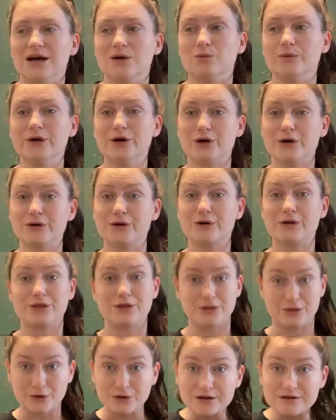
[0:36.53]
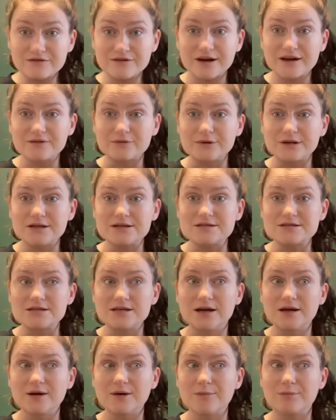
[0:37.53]
We are 35 weeks
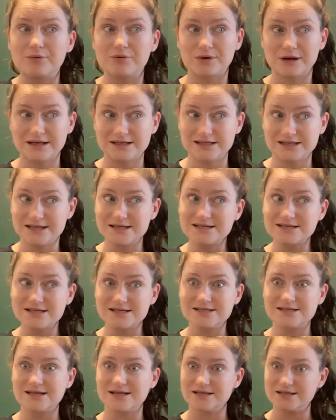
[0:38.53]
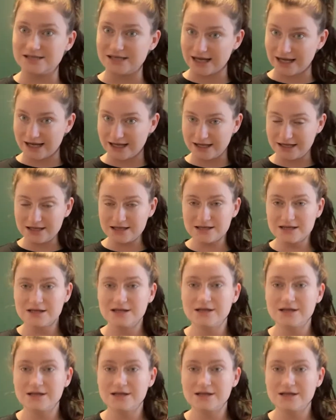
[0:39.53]
pregnant today,